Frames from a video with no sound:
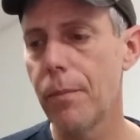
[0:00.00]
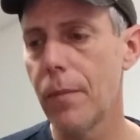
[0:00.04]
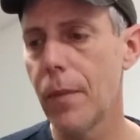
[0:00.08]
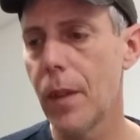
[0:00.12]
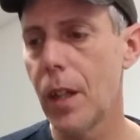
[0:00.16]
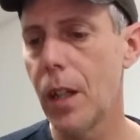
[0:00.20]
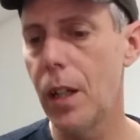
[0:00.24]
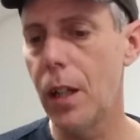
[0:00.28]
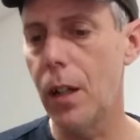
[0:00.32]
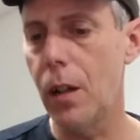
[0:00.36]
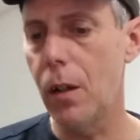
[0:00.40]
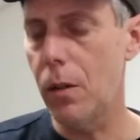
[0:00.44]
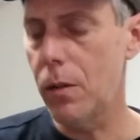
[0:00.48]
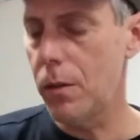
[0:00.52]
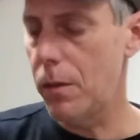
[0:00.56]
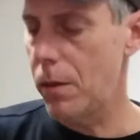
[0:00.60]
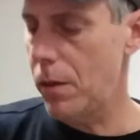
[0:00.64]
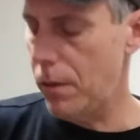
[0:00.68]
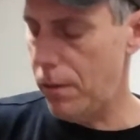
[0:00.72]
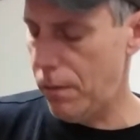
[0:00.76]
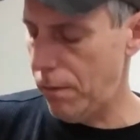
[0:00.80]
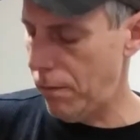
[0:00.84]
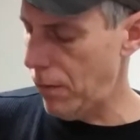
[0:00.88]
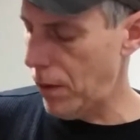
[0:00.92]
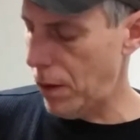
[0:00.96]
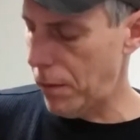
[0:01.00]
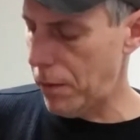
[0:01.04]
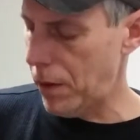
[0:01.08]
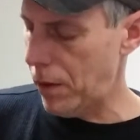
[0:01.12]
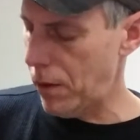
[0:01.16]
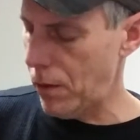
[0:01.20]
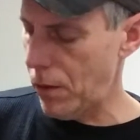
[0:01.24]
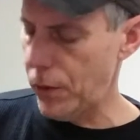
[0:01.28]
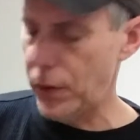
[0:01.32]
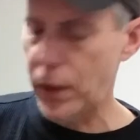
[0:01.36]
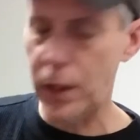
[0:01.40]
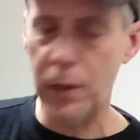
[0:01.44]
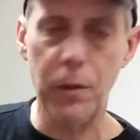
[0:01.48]
You know, I mean, the
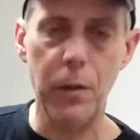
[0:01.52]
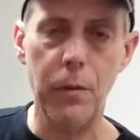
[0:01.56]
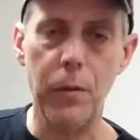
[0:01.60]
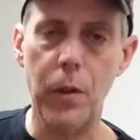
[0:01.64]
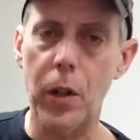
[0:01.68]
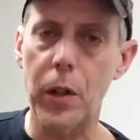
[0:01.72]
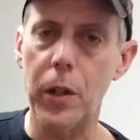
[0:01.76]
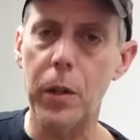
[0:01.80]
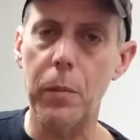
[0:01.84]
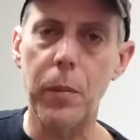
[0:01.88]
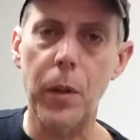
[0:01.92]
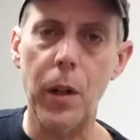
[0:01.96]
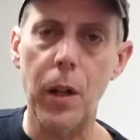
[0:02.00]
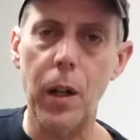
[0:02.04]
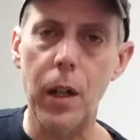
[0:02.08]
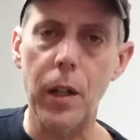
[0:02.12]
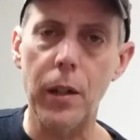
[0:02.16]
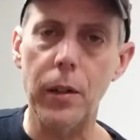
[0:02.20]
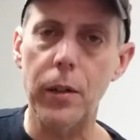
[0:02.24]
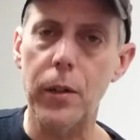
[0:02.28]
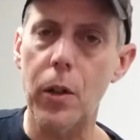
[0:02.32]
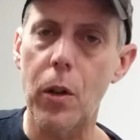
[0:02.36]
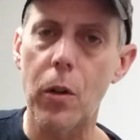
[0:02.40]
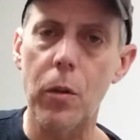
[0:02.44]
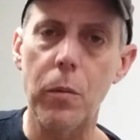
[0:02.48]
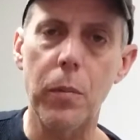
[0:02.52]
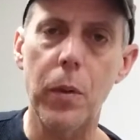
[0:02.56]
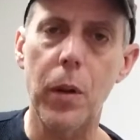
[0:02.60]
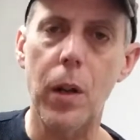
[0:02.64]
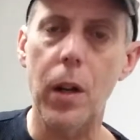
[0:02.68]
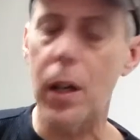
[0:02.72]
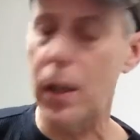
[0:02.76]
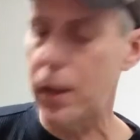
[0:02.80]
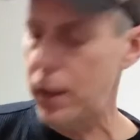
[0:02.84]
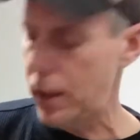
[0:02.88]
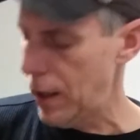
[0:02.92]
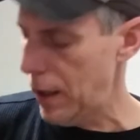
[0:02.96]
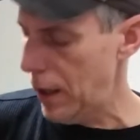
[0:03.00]
whole thing with the volume pot, tone
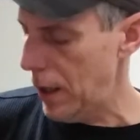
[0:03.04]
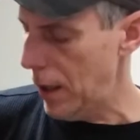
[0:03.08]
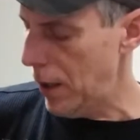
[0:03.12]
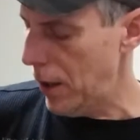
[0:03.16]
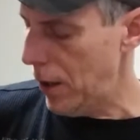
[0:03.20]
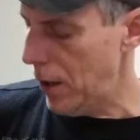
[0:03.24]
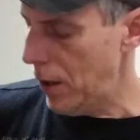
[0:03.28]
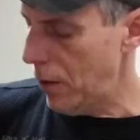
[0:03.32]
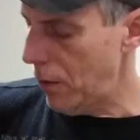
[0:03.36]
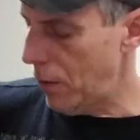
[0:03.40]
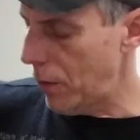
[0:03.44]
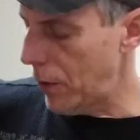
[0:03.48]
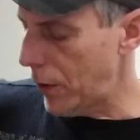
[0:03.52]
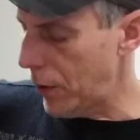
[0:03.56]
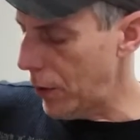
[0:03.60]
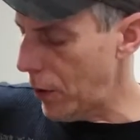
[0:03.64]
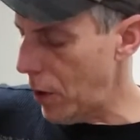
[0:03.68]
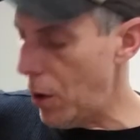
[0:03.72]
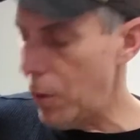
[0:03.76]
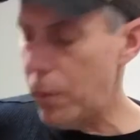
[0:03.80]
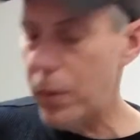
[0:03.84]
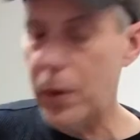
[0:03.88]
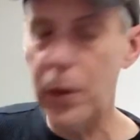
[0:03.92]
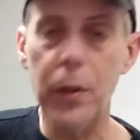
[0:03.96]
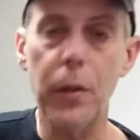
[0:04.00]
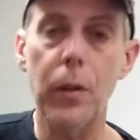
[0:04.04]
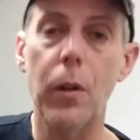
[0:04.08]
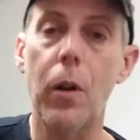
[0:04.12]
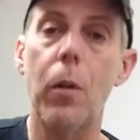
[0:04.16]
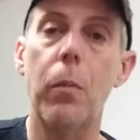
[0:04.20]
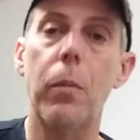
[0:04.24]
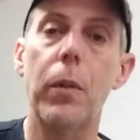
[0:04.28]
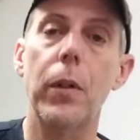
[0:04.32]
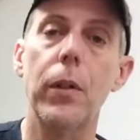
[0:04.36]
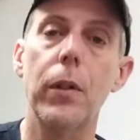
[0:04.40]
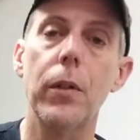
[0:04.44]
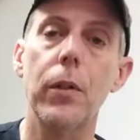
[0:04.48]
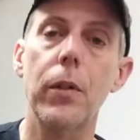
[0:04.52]
pot, when they're open, they're
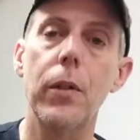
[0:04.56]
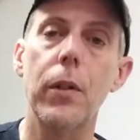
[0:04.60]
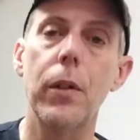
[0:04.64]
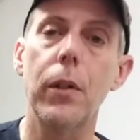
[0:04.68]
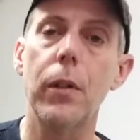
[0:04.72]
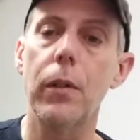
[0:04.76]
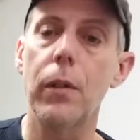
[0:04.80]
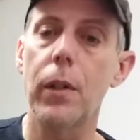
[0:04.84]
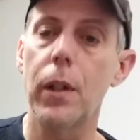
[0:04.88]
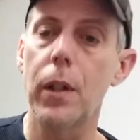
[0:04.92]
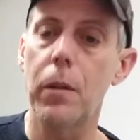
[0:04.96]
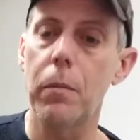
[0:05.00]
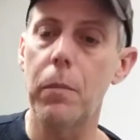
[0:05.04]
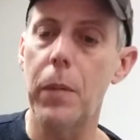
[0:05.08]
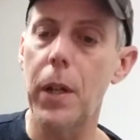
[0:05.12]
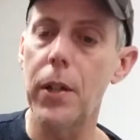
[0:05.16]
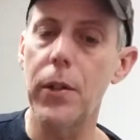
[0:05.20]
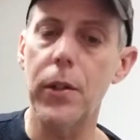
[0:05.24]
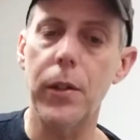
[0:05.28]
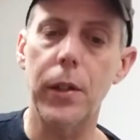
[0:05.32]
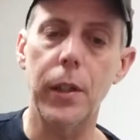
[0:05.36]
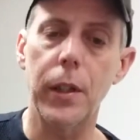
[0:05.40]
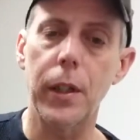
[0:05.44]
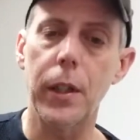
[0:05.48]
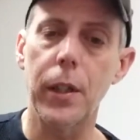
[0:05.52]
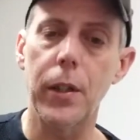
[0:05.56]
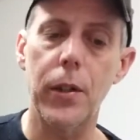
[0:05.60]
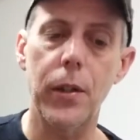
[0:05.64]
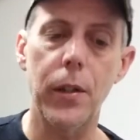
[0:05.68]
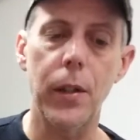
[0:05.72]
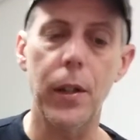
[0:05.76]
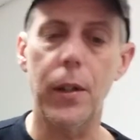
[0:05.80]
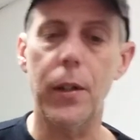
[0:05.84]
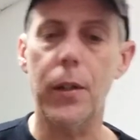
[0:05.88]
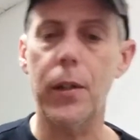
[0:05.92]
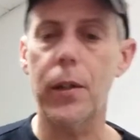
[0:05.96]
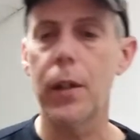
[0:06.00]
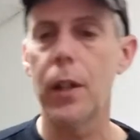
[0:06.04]
open. Basically,
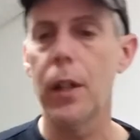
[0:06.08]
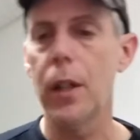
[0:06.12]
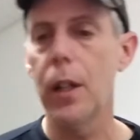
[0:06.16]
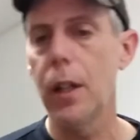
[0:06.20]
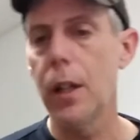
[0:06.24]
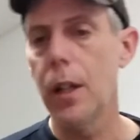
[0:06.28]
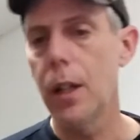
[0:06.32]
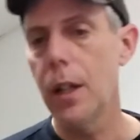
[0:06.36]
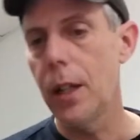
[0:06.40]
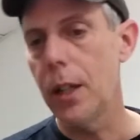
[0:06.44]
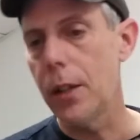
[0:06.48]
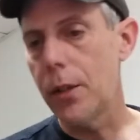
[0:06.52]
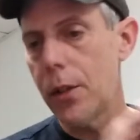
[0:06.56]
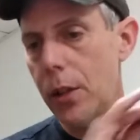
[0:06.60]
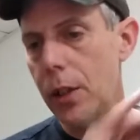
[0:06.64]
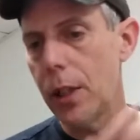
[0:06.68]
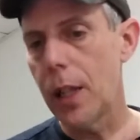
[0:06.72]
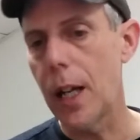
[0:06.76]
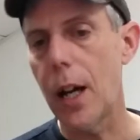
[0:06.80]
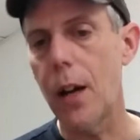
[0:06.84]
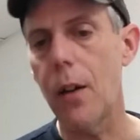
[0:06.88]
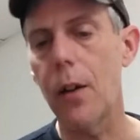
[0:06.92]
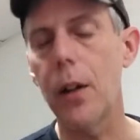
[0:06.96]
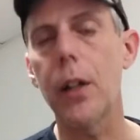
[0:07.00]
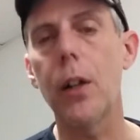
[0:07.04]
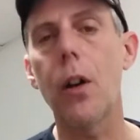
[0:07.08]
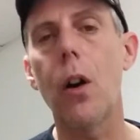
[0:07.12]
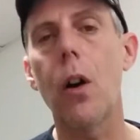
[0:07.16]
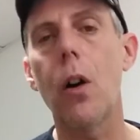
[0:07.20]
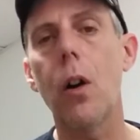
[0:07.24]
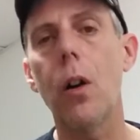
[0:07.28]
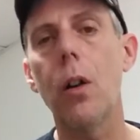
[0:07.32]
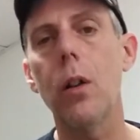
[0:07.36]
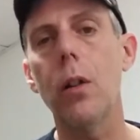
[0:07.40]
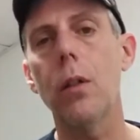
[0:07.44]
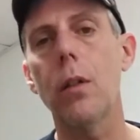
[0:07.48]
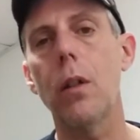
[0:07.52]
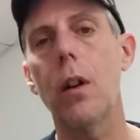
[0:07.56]
it's it's allowing
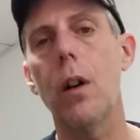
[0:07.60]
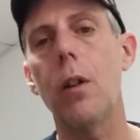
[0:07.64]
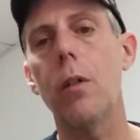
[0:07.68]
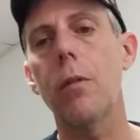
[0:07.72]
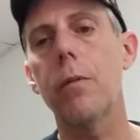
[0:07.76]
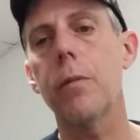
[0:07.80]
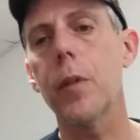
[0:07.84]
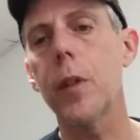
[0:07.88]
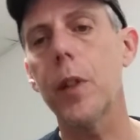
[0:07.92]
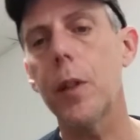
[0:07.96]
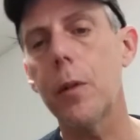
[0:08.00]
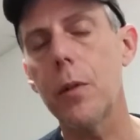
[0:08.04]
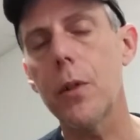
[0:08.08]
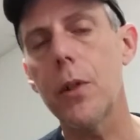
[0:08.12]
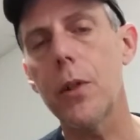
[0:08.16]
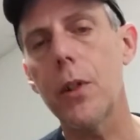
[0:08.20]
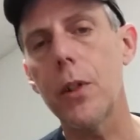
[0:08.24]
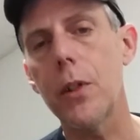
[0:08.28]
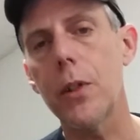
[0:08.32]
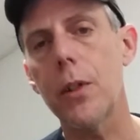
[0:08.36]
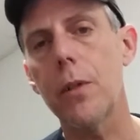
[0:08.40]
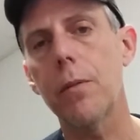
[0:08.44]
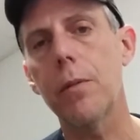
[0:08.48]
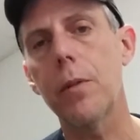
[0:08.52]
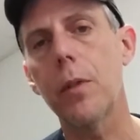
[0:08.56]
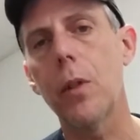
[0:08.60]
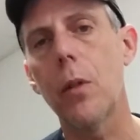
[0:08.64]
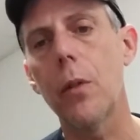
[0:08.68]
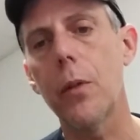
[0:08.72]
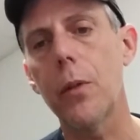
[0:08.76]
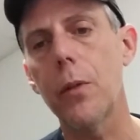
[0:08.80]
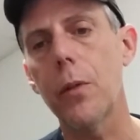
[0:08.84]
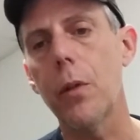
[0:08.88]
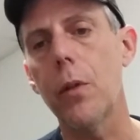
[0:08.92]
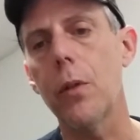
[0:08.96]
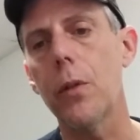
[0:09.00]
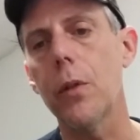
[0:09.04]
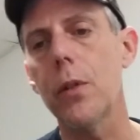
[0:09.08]
all frequencies to flow
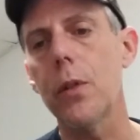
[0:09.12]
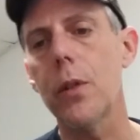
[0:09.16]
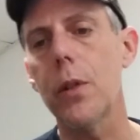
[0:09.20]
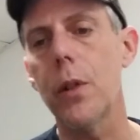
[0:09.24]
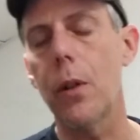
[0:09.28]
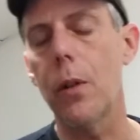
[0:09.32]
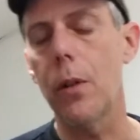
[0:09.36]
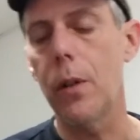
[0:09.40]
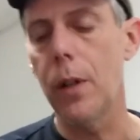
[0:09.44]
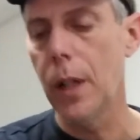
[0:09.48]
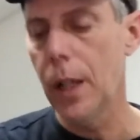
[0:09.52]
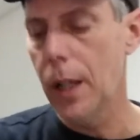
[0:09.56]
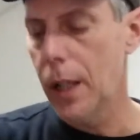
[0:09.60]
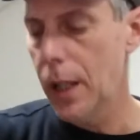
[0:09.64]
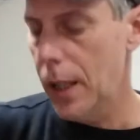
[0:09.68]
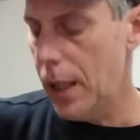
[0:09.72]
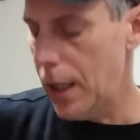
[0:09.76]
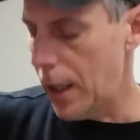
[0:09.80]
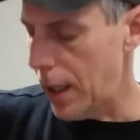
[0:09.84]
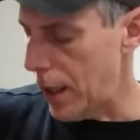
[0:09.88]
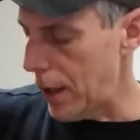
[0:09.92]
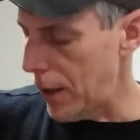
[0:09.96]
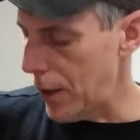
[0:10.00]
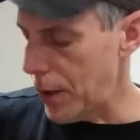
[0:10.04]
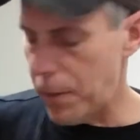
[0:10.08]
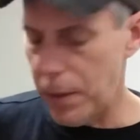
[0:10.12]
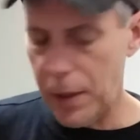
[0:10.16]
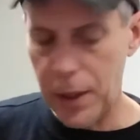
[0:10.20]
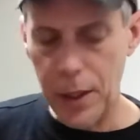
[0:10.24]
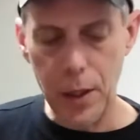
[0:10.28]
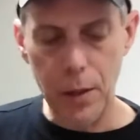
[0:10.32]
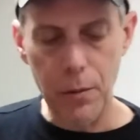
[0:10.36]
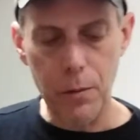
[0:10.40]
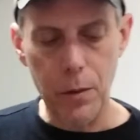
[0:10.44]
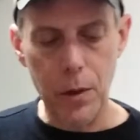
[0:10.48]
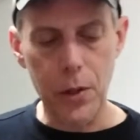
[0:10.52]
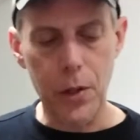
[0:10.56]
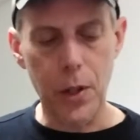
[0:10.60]
through. There's no. Speaking
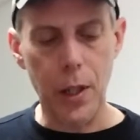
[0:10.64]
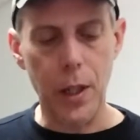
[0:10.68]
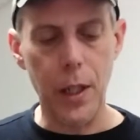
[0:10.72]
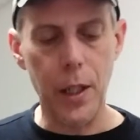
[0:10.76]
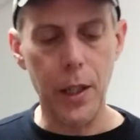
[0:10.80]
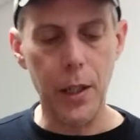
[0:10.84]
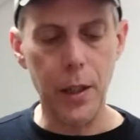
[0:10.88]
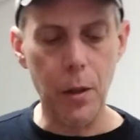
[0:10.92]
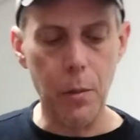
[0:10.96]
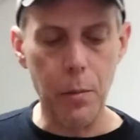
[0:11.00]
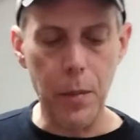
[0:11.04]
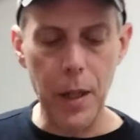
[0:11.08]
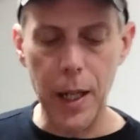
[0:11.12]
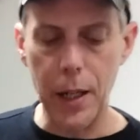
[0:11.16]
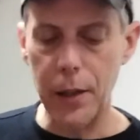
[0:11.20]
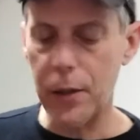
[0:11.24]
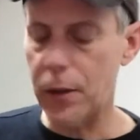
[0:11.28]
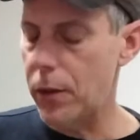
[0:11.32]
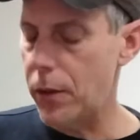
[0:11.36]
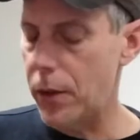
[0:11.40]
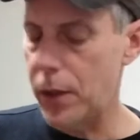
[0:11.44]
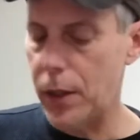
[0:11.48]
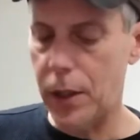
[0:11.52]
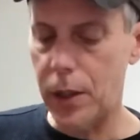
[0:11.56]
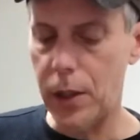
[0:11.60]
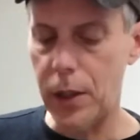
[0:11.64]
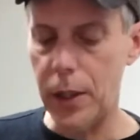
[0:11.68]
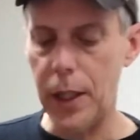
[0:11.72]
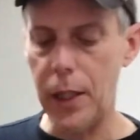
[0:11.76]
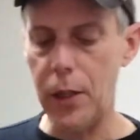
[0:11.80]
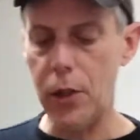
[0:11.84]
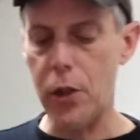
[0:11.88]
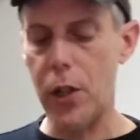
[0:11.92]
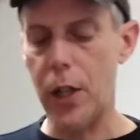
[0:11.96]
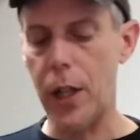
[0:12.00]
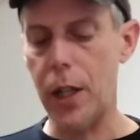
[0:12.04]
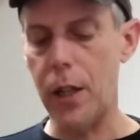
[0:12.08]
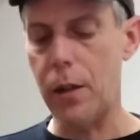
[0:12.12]
of which, I need to go back to the clean
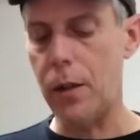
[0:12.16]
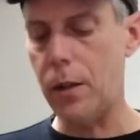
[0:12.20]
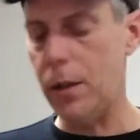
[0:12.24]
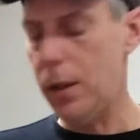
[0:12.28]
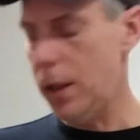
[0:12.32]
channel,